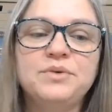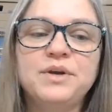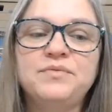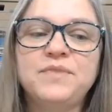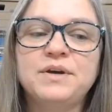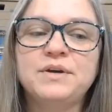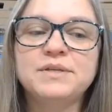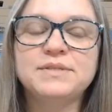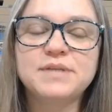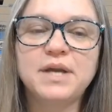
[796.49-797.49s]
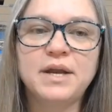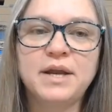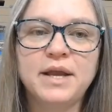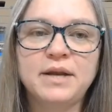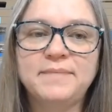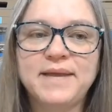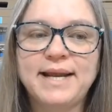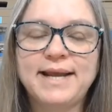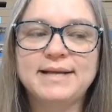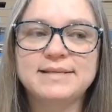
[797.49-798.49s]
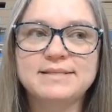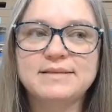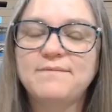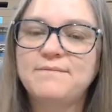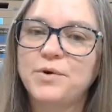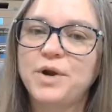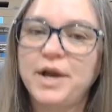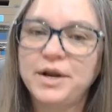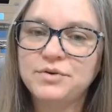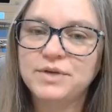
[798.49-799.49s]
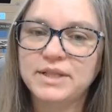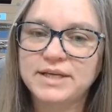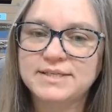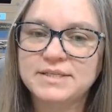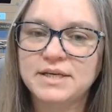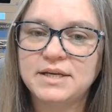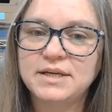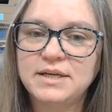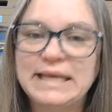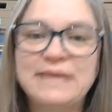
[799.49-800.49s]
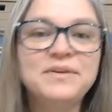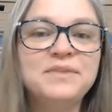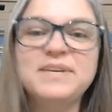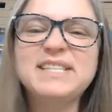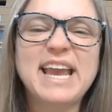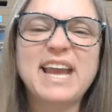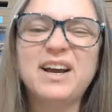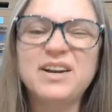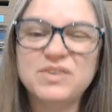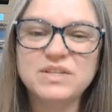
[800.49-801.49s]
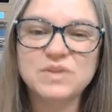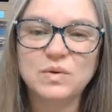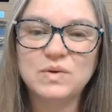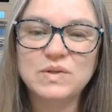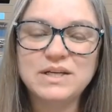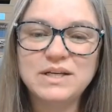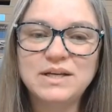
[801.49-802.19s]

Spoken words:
if there's an item that has 400 listed, even if it's 800 sold,